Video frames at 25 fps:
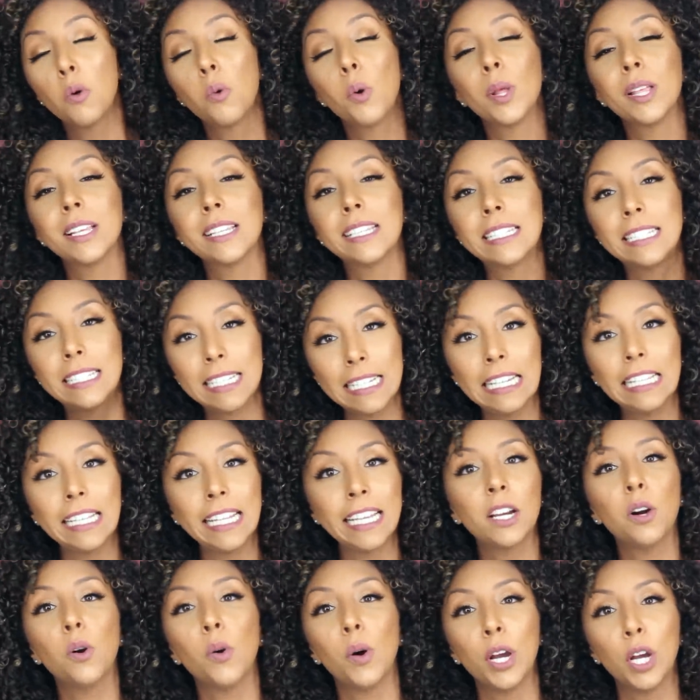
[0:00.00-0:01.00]
Well, a
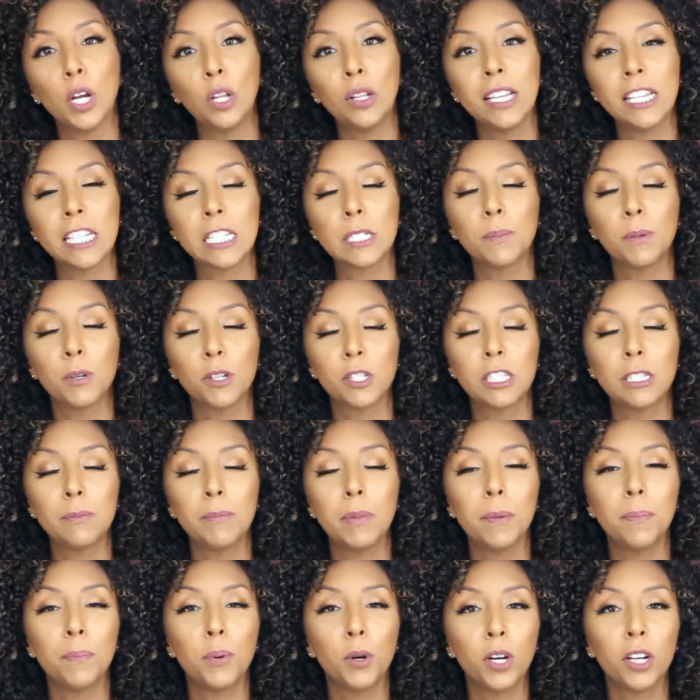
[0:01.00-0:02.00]
sealing oil is supposed to
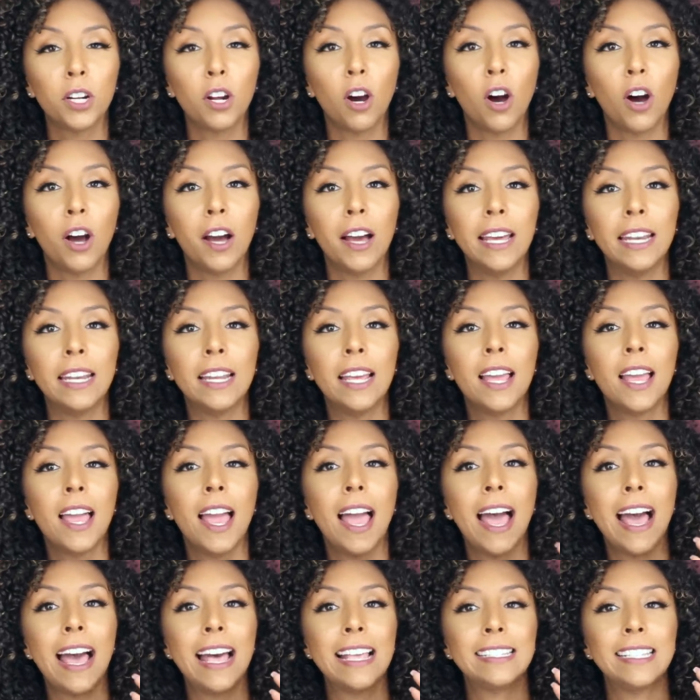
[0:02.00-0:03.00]
be put on
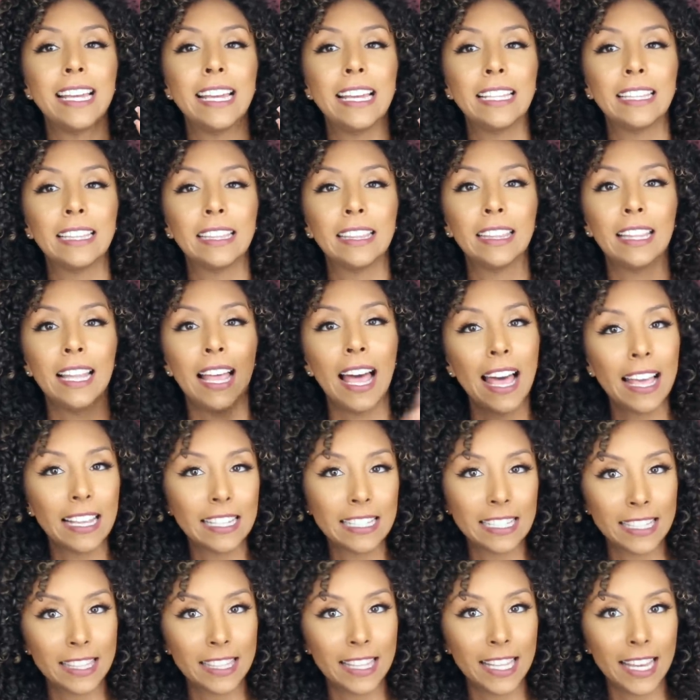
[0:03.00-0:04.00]
as a
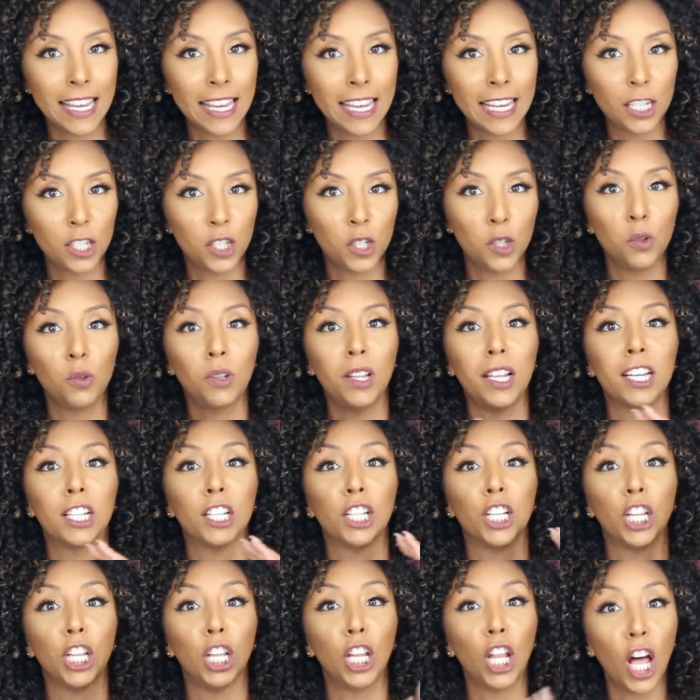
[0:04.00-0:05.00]
last thing to like
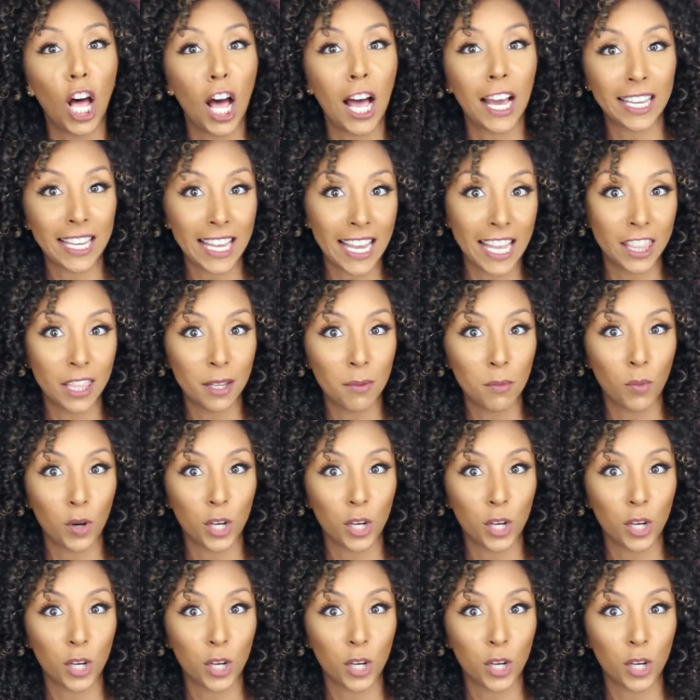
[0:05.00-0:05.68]
lock in the